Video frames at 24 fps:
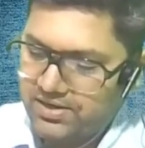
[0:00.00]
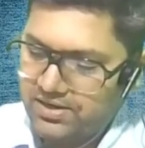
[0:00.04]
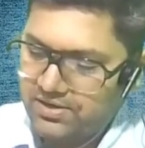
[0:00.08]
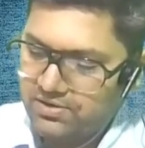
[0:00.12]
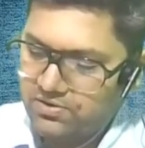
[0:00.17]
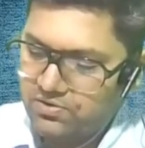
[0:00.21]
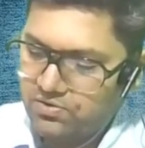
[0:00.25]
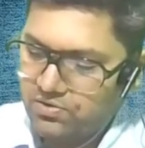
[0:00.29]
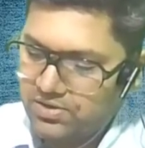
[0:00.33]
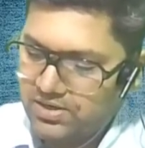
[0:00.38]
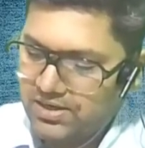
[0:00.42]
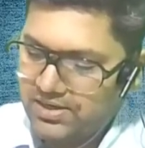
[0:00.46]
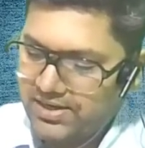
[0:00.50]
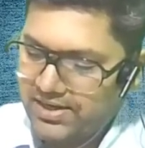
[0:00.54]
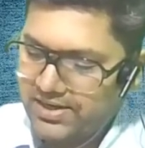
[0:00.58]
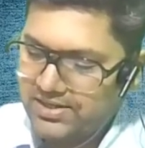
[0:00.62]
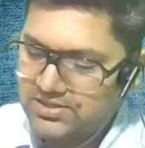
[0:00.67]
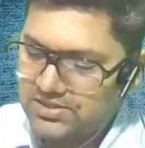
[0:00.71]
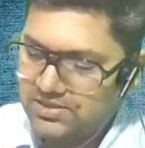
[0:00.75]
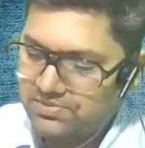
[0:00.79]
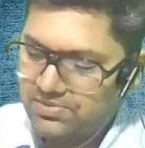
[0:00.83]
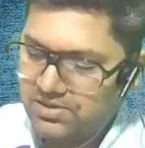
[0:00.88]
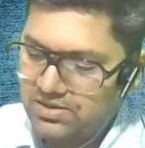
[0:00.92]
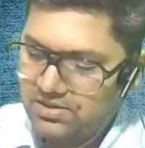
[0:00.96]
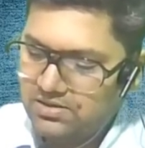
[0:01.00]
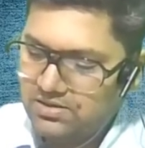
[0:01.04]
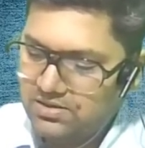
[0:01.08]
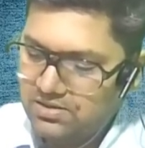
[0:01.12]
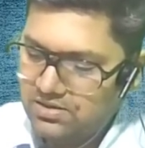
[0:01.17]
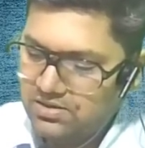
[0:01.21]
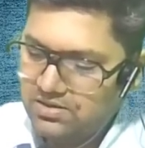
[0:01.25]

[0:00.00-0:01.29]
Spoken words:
And total taxable,